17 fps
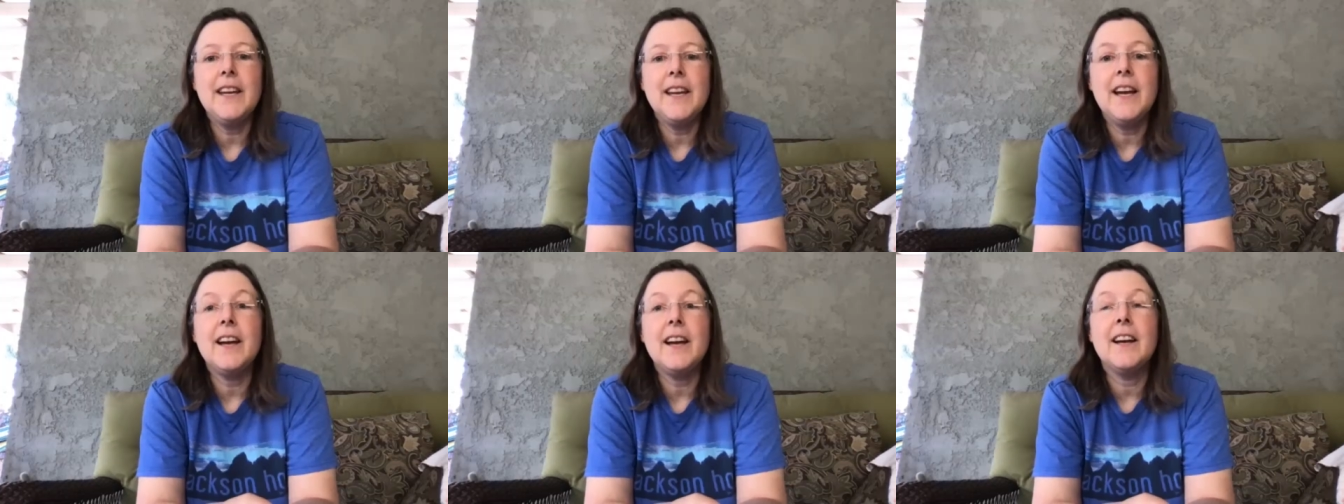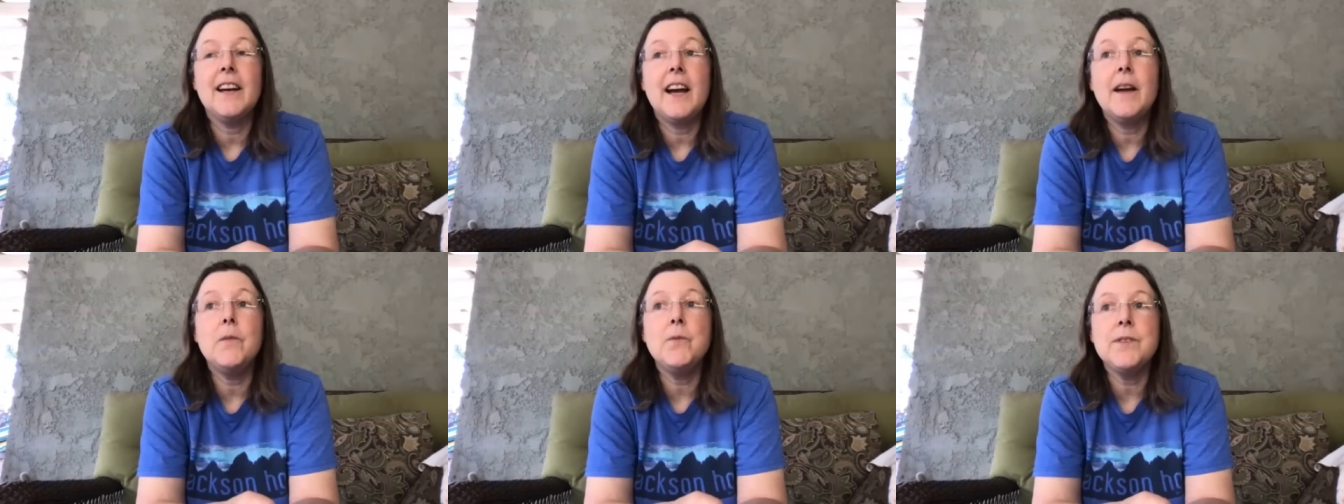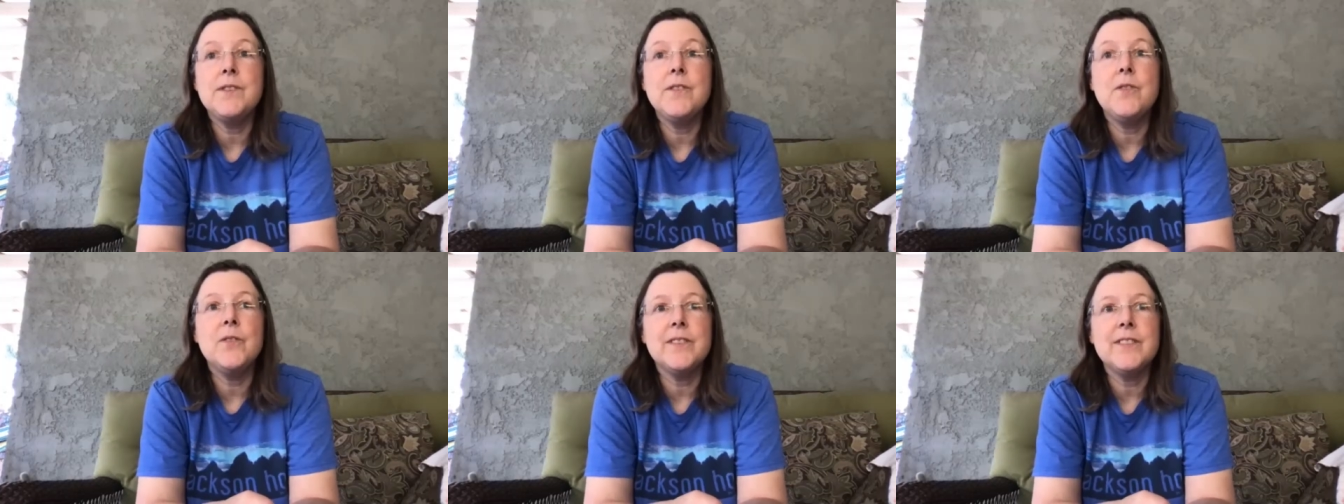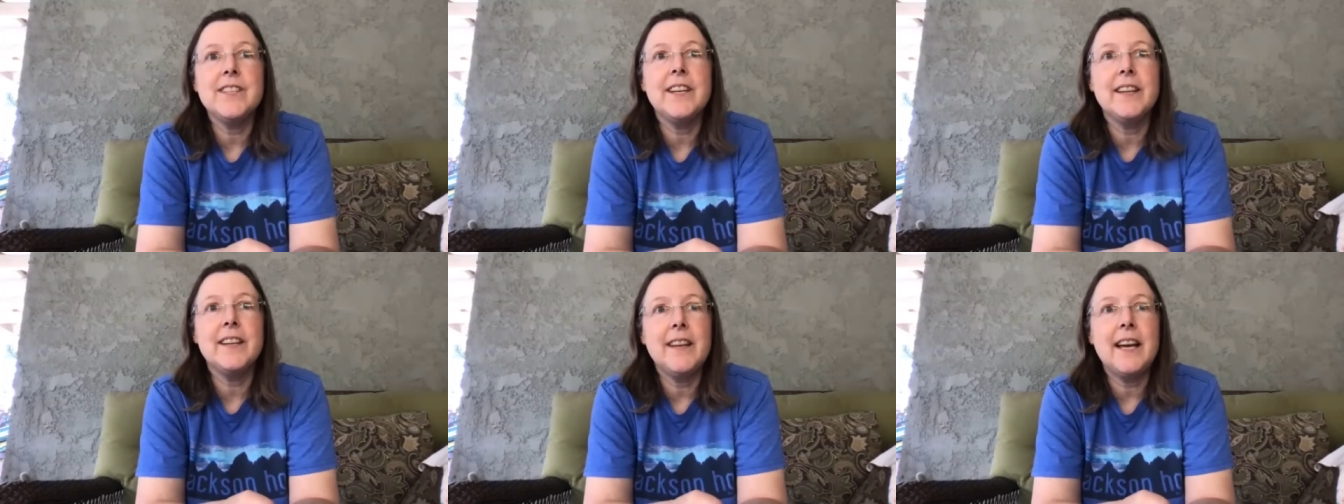Yeah, I was
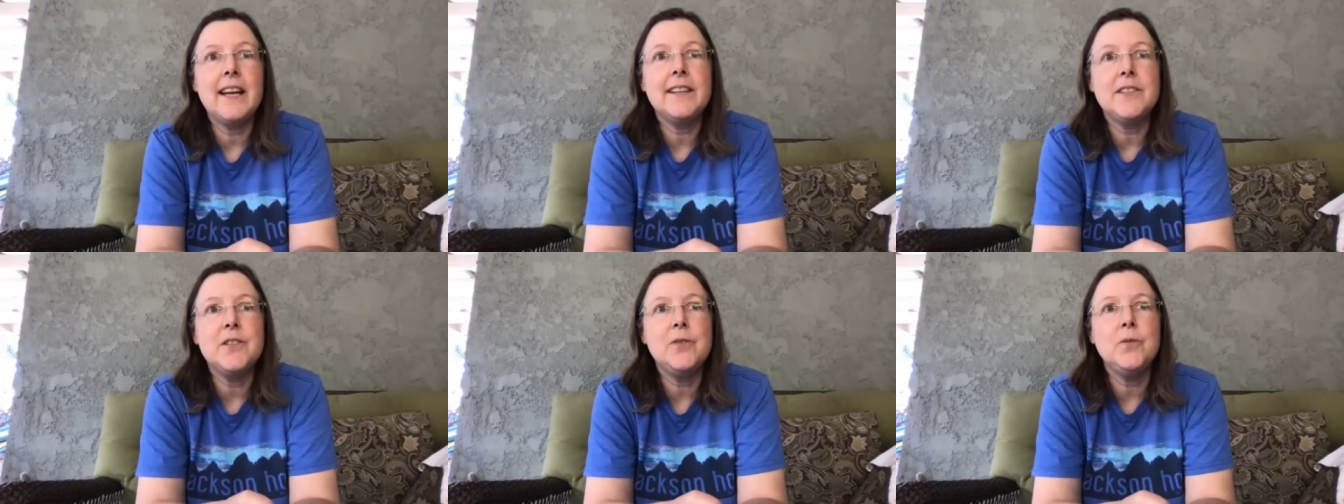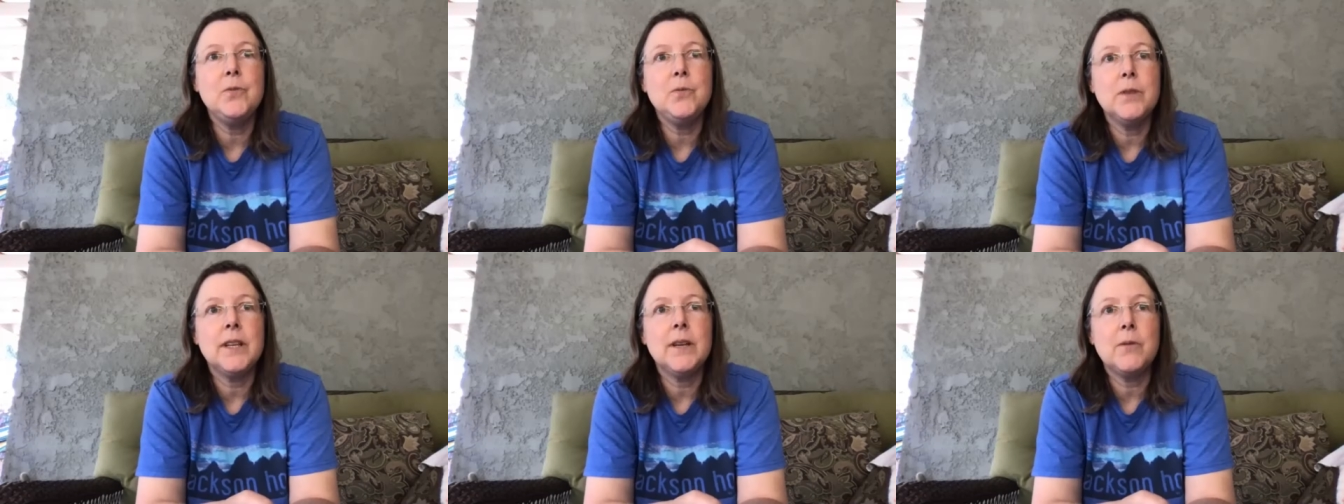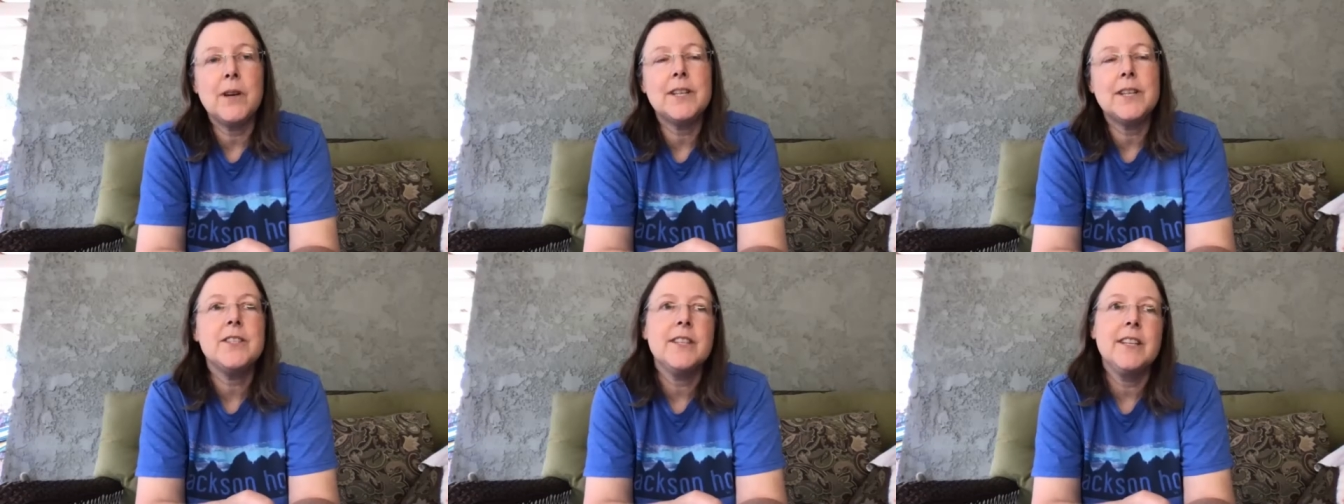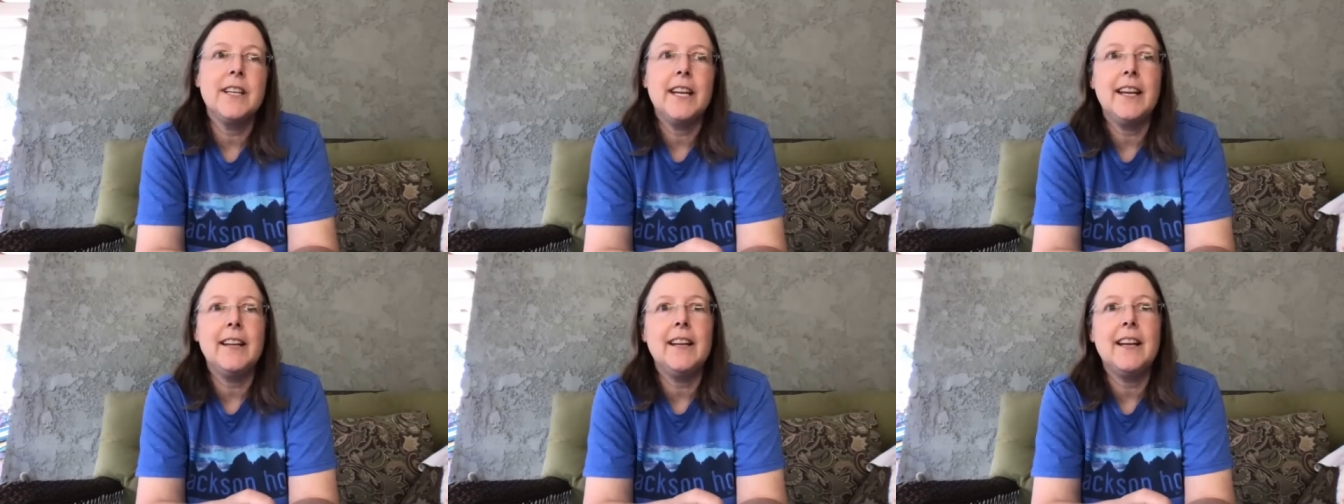noticing that too when I watched it
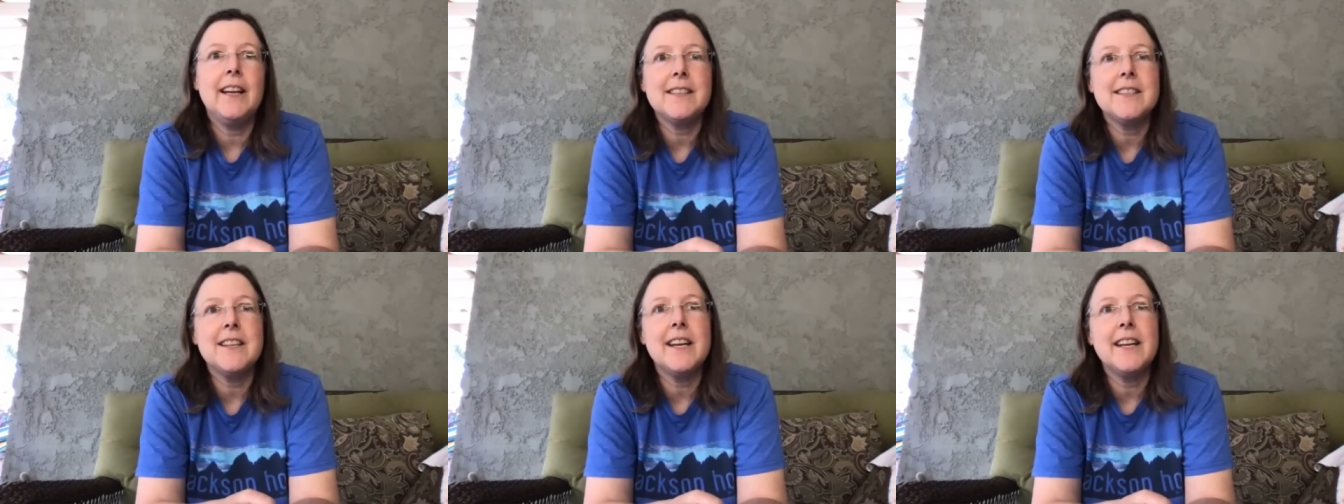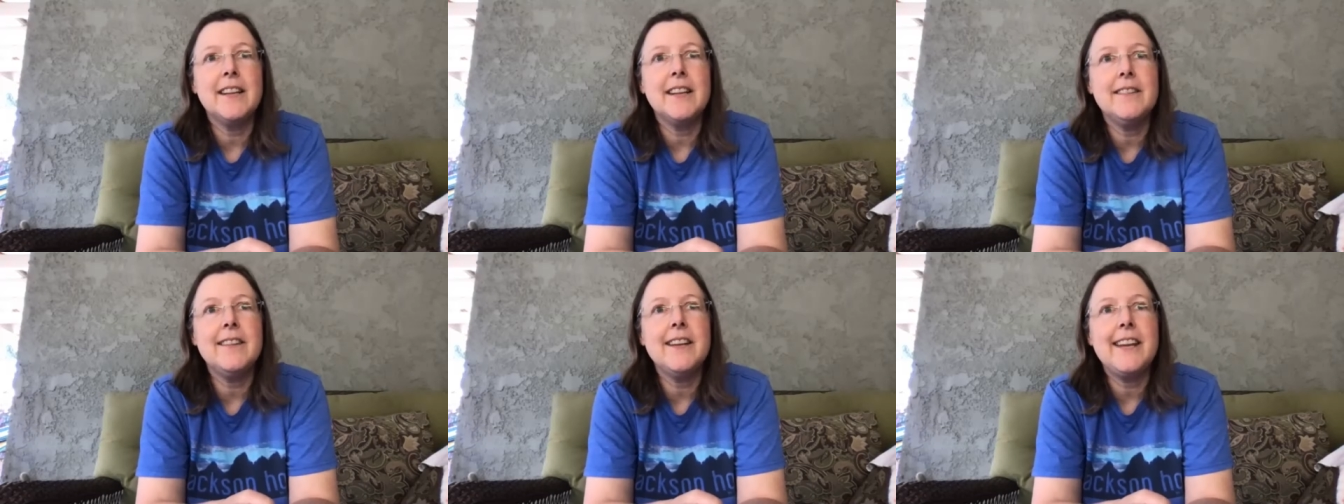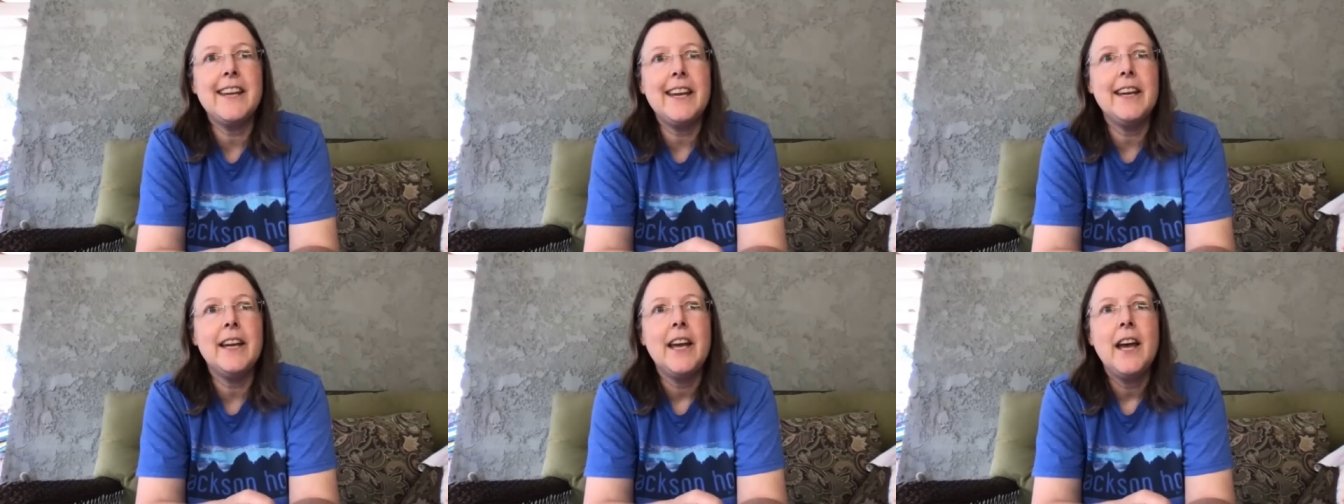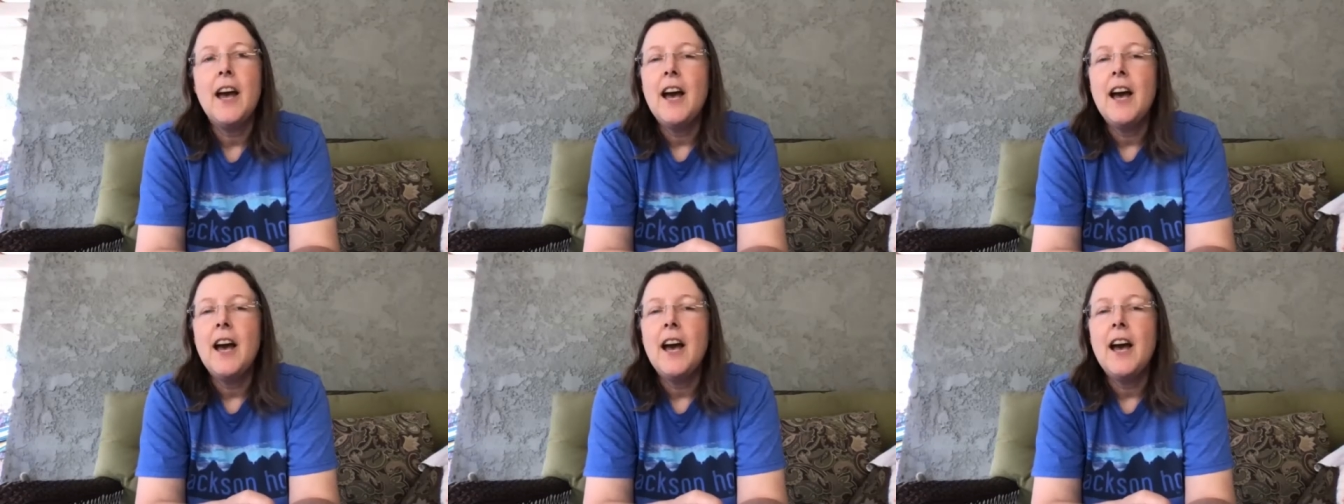again last night, and thinking,